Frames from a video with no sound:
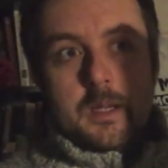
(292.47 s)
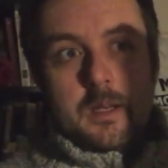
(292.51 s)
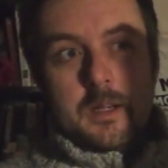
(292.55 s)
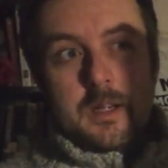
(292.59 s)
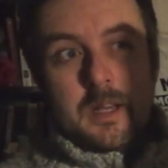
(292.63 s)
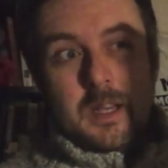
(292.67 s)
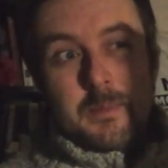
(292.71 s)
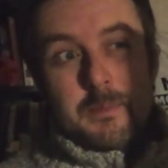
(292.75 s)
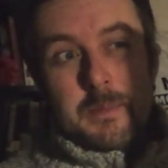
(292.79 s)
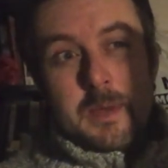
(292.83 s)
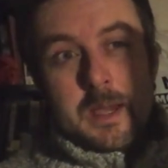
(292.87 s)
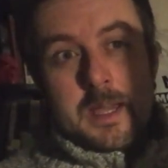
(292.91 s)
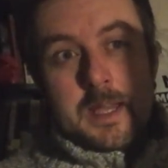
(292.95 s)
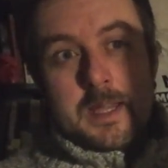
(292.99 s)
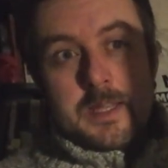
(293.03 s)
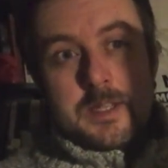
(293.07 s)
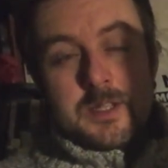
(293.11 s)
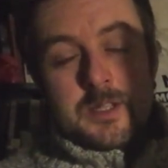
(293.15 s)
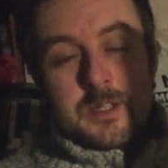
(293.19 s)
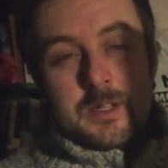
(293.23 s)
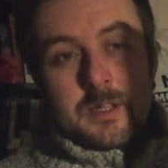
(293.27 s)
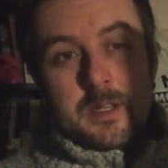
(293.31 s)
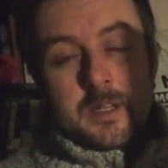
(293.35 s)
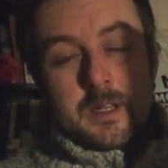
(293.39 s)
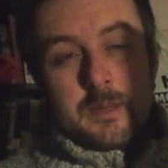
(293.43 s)
Nick
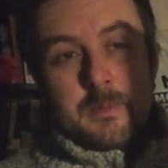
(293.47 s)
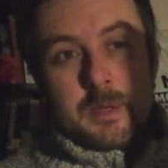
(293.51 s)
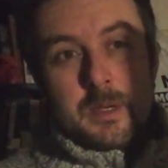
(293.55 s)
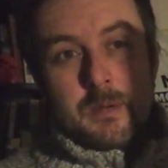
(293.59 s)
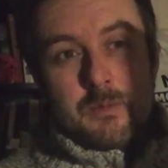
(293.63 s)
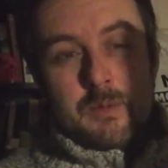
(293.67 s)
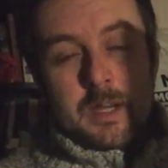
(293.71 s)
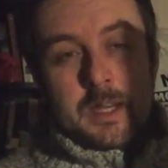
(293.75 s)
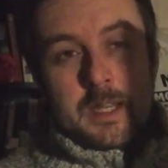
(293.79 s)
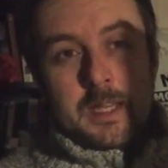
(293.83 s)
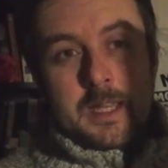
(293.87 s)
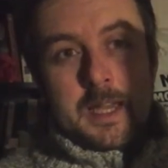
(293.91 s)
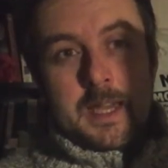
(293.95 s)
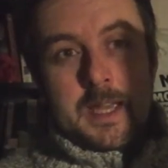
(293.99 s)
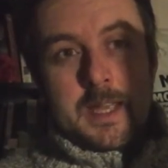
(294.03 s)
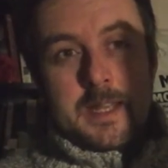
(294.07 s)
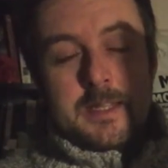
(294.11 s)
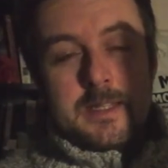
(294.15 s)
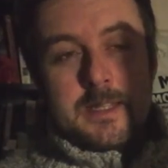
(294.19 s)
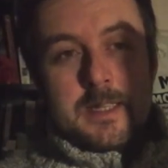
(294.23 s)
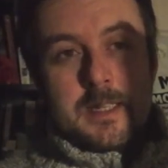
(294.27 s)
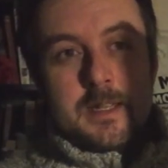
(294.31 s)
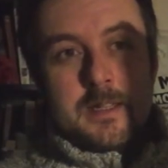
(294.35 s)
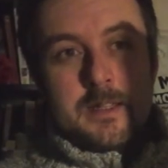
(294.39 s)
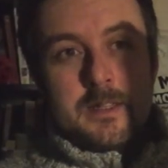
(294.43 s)
Mason had been
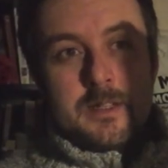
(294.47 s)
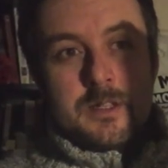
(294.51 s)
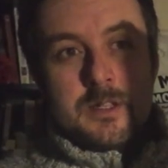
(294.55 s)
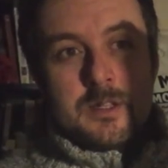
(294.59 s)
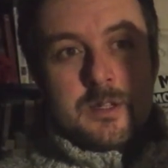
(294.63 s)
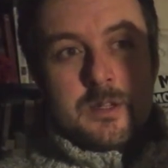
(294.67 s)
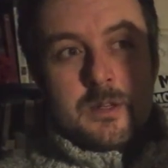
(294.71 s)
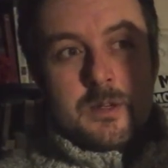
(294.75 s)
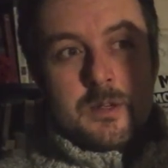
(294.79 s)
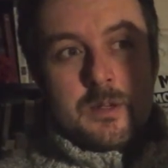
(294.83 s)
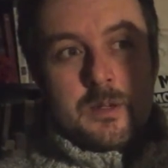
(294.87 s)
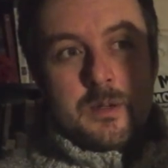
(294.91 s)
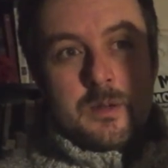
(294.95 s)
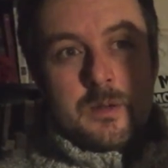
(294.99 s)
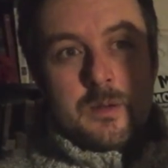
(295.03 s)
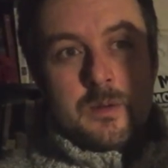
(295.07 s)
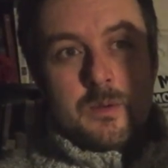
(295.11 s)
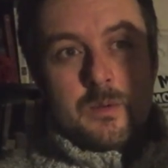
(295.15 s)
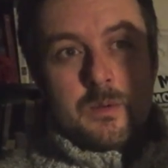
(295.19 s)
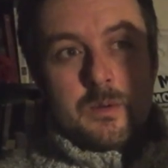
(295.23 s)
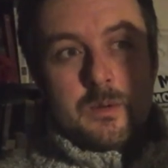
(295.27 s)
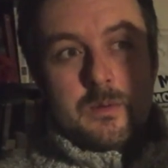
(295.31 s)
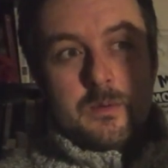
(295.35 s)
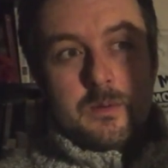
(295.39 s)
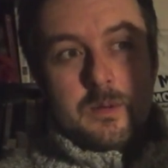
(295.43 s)
relegated
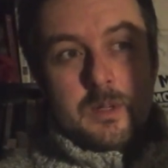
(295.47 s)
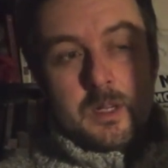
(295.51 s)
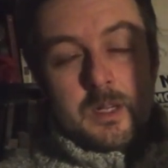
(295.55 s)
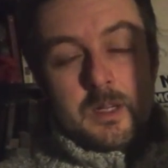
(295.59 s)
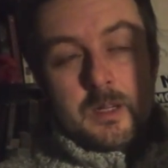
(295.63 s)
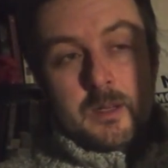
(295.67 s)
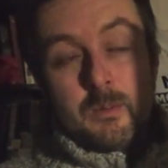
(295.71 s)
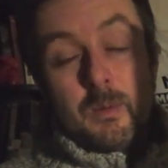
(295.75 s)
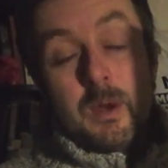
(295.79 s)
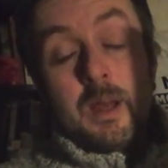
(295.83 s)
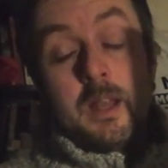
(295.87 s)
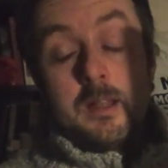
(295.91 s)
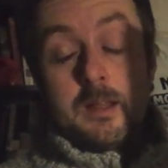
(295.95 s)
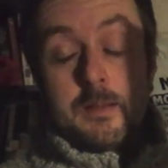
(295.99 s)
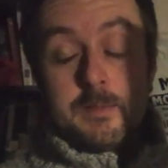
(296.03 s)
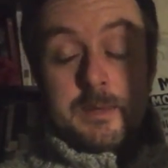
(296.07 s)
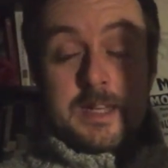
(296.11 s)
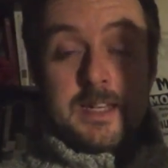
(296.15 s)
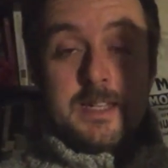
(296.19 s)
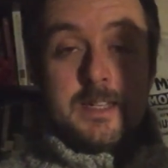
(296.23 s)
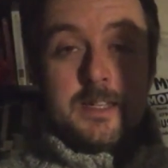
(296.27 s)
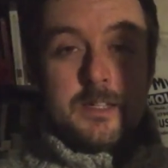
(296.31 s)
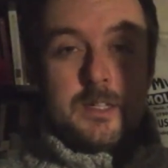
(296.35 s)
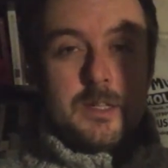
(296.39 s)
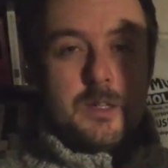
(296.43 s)
to, uh, well, I mean,
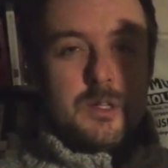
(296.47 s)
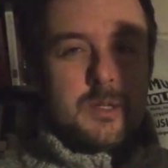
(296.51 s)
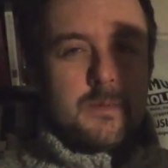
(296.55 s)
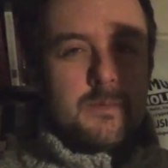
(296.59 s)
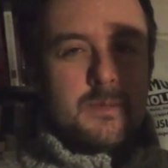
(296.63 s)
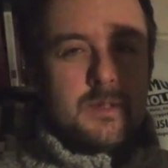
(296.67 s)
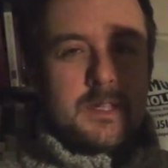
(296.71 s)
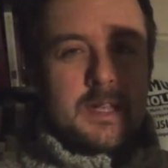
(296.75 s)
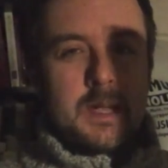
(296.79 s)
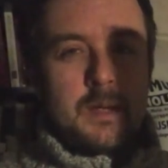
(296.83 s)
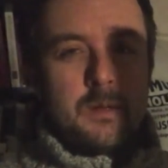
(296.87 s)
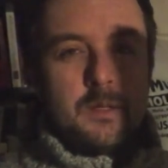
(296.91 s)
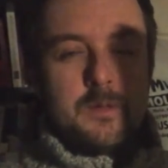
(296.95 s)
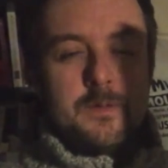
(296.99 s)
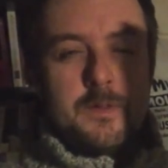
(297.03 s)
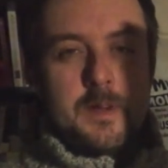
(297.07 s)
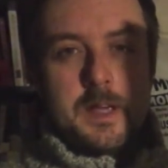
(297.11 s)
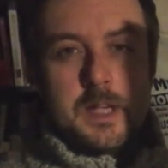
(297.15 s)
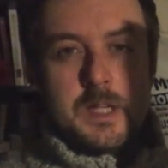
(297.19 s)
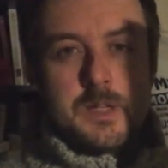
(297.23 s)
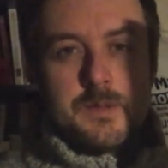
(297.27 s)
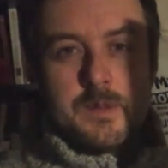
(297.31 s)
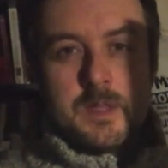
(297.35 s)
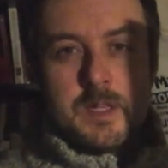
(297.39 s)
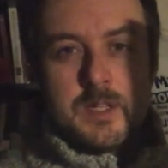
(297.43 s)
he did do some sound
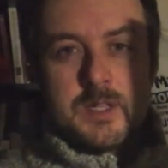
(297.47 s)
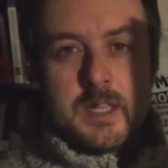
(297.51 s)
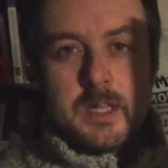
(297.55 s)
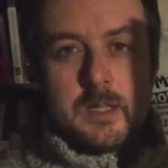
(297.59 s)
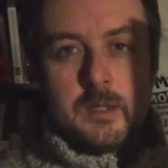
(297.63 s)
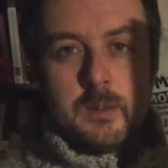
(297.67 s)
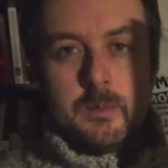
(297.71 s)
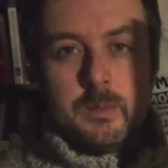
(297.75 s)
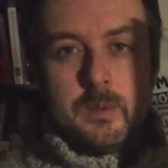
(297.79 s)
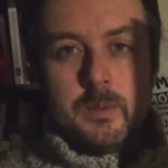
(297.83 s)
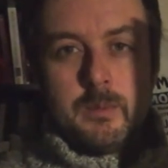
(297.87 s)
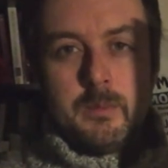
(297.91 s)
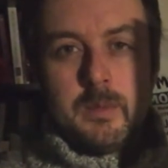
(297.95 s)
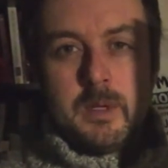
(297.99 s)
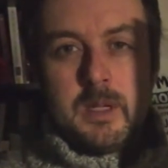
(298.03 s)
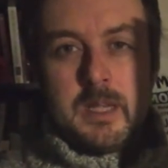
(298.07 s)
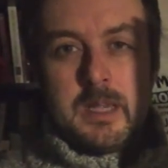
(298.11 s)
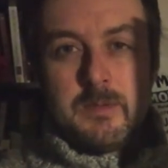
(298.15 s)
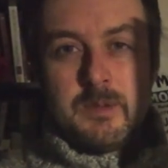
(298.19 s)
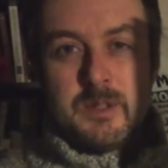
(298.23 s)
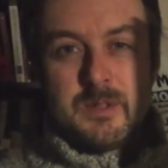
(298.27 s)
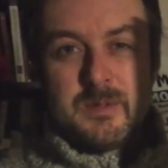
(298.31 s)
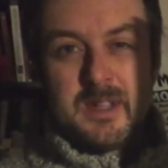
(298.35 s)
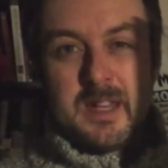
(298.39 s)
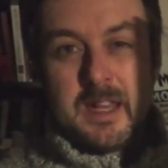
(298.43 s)
effects for this album, but he
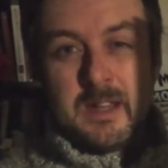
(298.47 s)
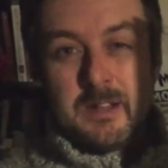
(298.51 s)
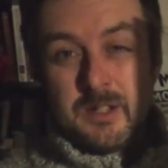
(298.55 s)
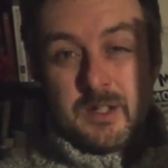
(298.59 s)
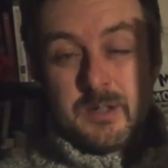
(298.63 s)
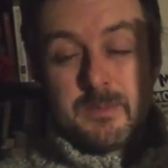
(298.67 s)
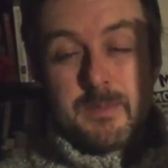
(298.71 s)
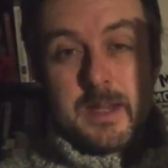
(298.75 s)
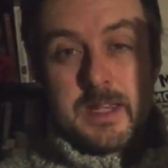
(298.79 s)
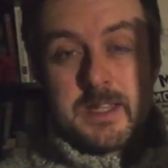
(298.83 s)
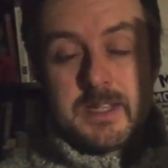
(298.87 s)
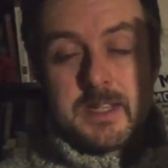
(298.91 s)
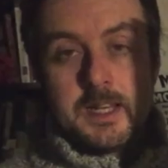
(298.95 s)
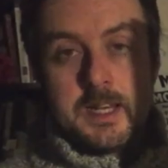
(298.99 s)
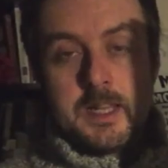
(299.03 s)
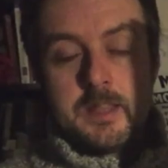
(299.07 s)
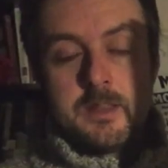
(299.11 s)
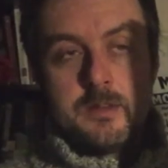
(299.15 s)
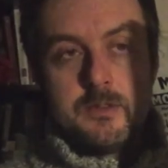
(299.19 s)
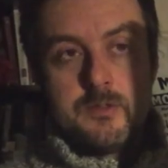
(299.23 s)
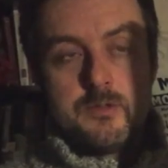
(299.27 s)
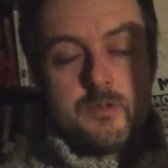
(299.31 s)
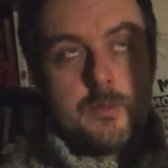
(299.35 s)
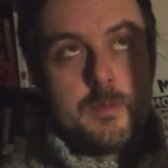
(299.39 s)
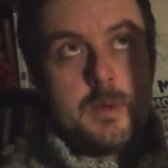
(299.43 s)
was now just basically the
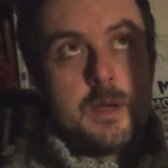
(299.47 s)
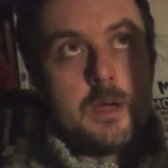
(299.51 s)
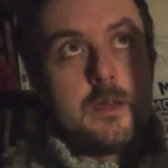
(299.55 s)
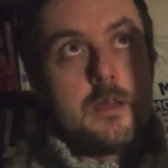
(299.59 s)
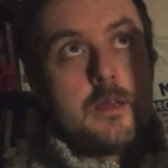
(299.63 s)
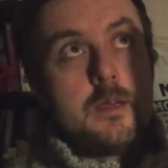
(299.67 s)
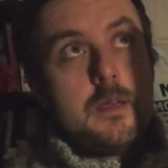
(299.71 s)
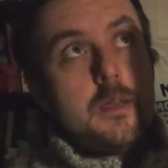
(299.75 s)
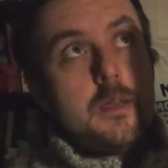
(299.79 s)
drummer.